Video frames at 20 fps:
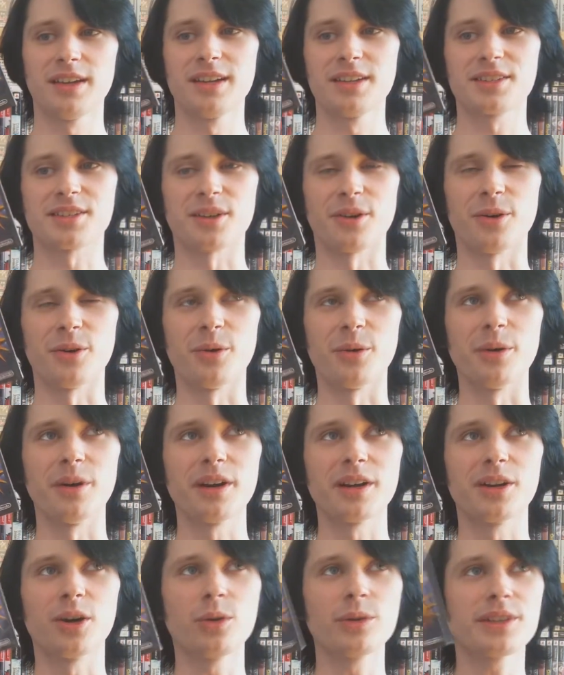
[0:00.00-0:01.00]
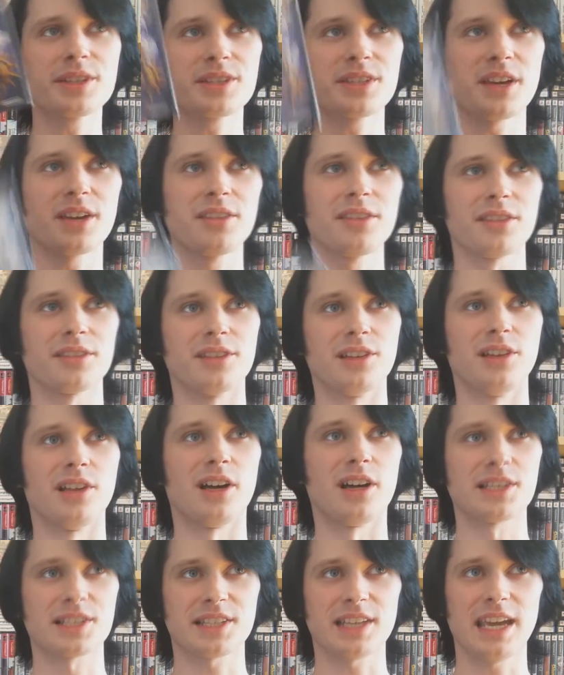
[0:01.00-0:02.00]
So Golden Sun: The
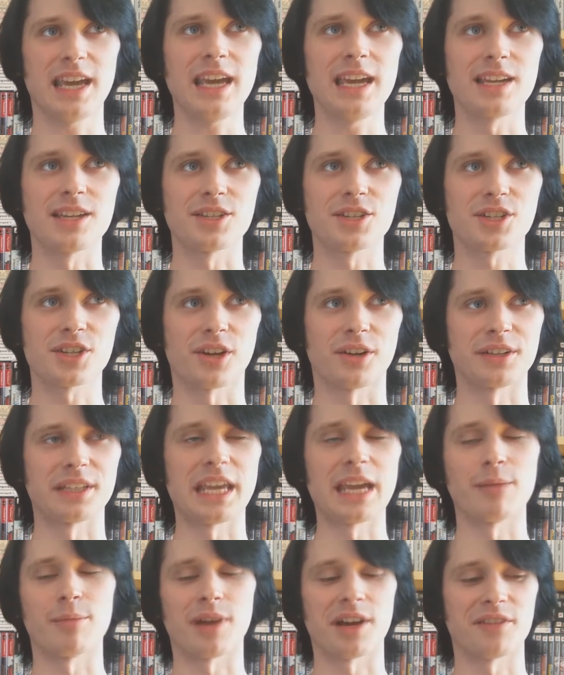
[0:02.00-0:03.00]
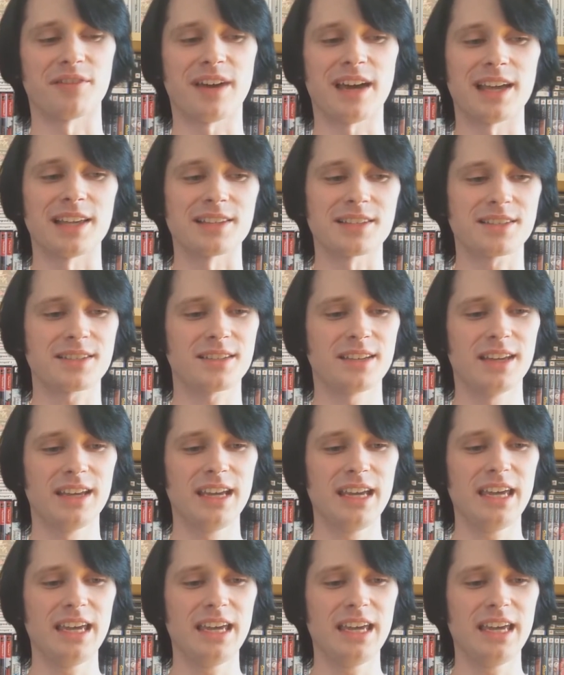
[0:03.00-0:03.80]
Lost Age on Game Boy Advance.